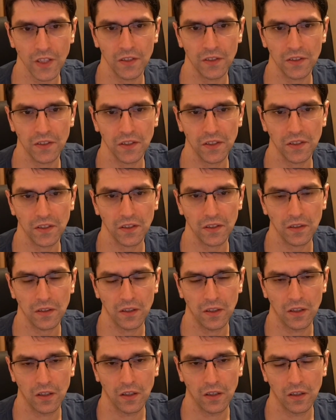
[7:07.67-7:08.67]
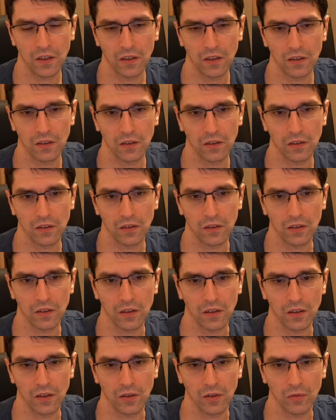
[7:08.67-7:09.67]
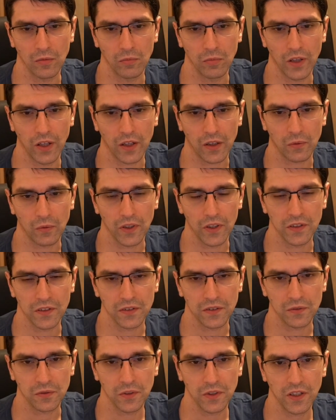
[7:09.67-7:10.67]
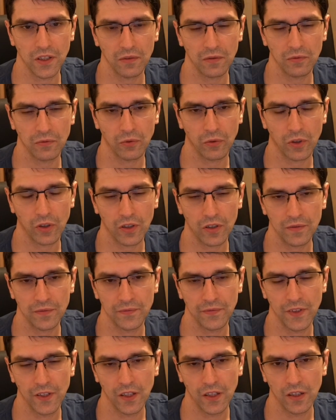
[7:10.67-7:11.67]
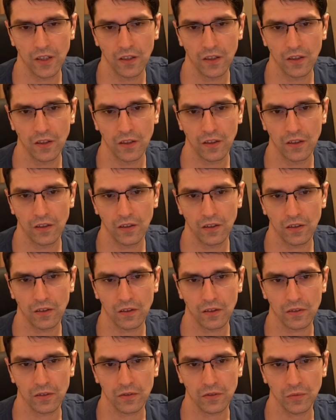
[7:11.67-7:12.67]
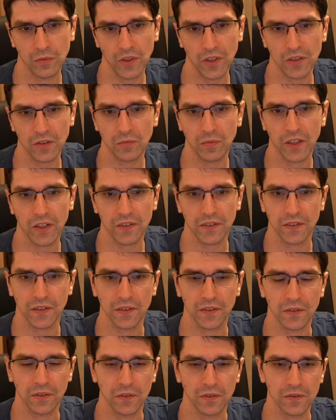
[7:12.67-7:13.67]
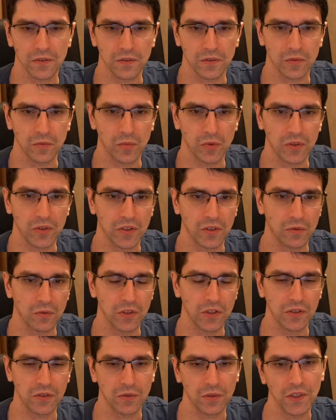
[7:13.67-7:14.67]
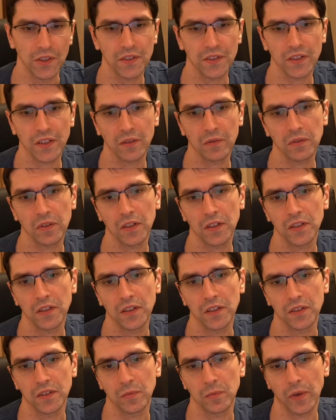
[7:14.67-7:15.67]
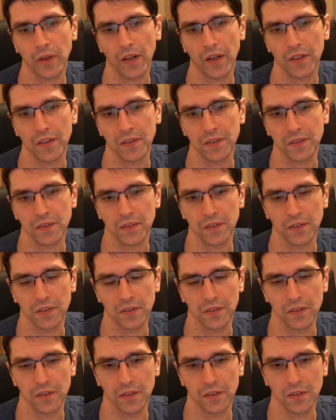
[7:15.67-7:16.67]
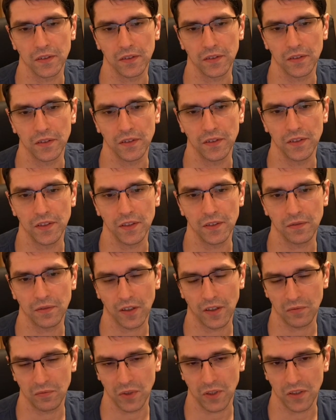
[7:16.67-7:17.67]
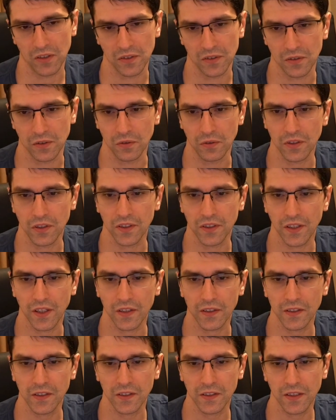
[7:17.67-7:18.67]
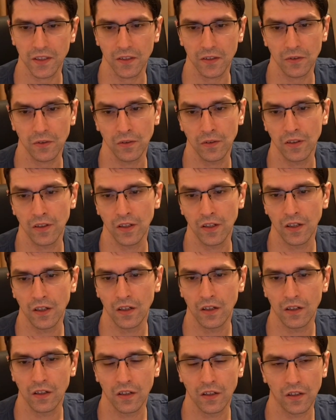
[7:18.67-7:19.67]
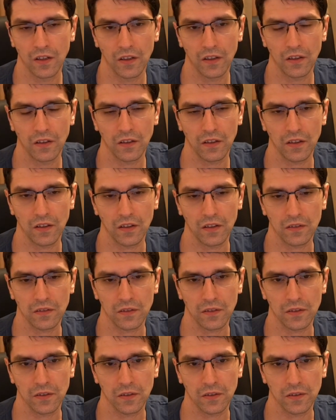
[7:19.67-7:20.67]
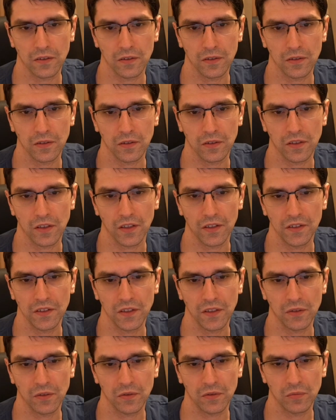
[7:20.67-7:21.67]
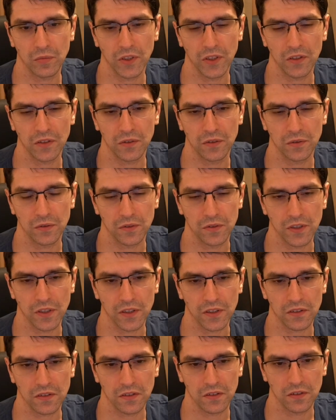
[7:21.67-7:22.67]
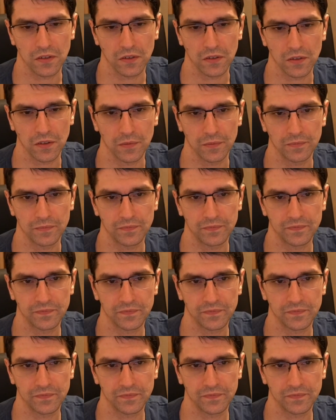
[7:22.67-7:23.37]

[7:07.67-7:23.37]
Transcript: and here black went queen f4. To me, it makes sense also to put the queen to e7. It parries d5 because the rook is hanging now, and the idea would be to just go